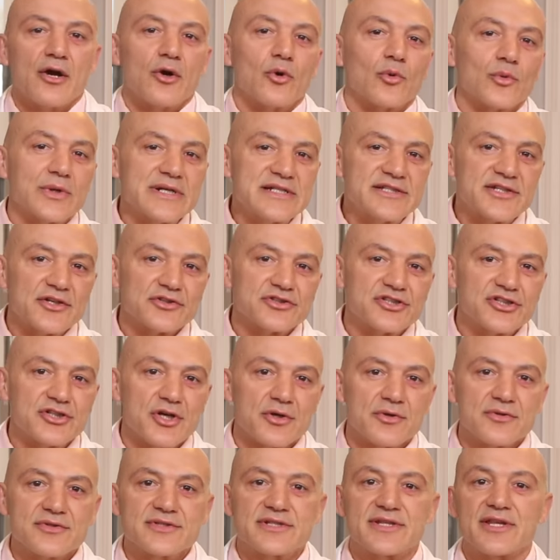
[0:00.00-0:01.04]
Research
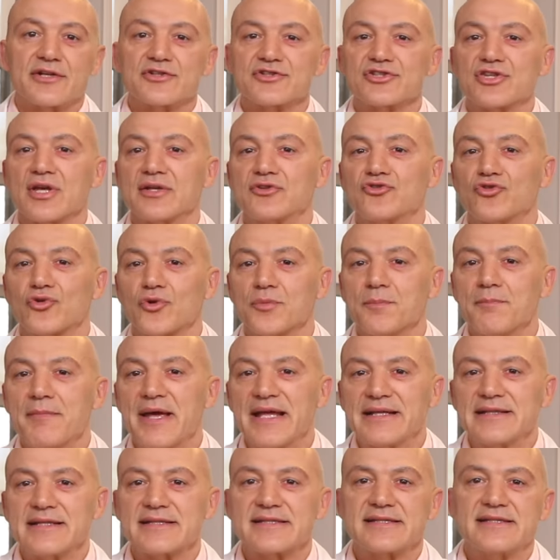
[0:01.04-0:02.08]
shows there's a
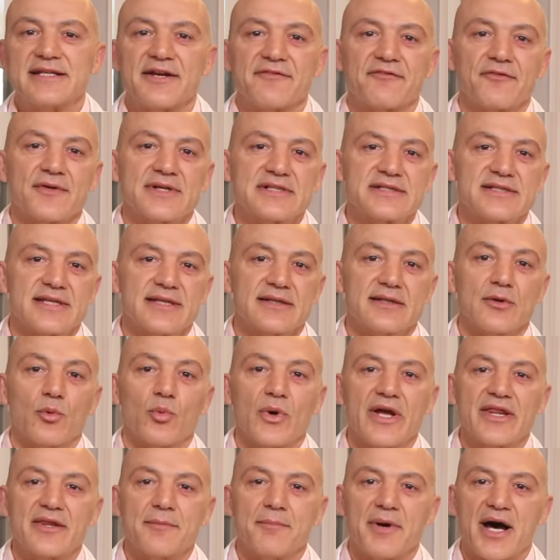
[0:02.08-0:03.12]
tremendous difference in the
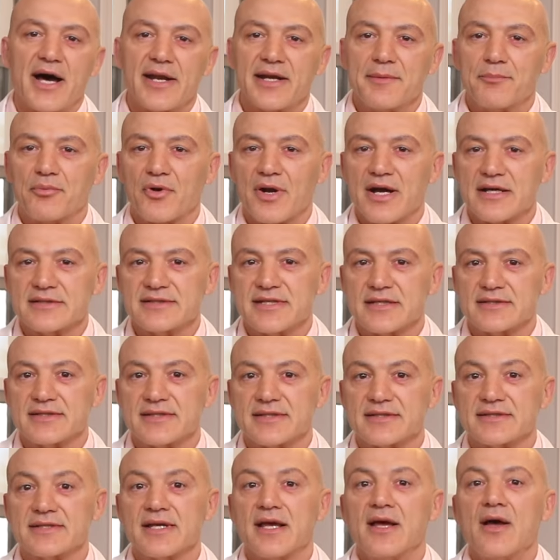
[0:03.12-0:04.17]
way the body
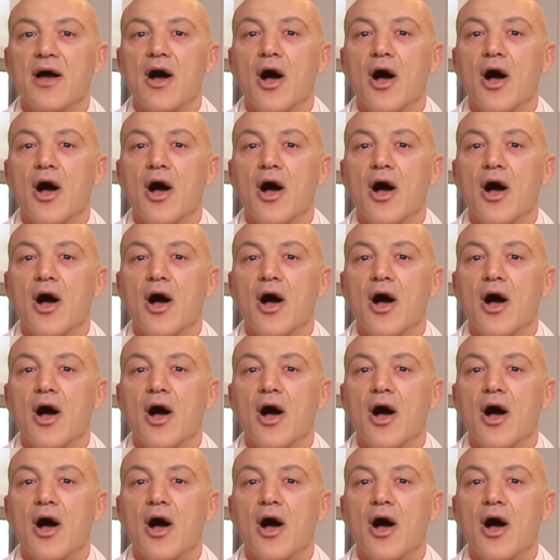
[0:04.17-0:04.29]
processes